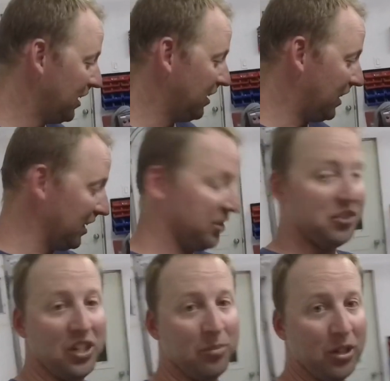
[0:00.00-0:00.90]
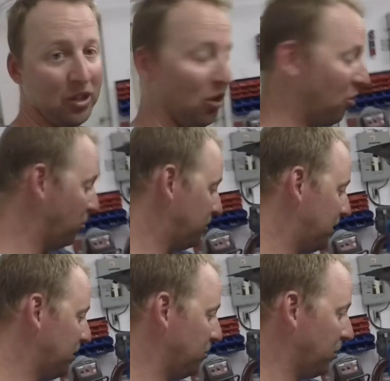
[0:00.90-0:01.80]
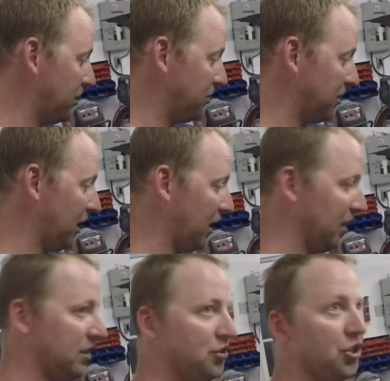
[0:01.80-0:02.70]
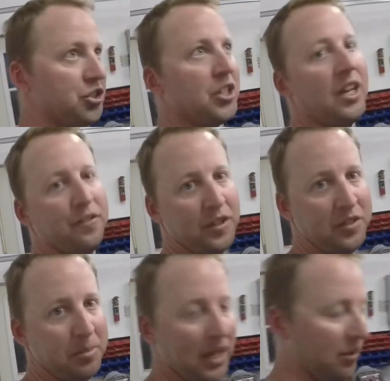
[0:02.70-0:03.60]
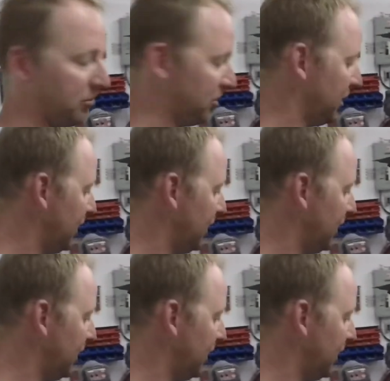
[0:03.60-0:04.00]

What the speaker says: That sub alone was just shy of 50 pounds.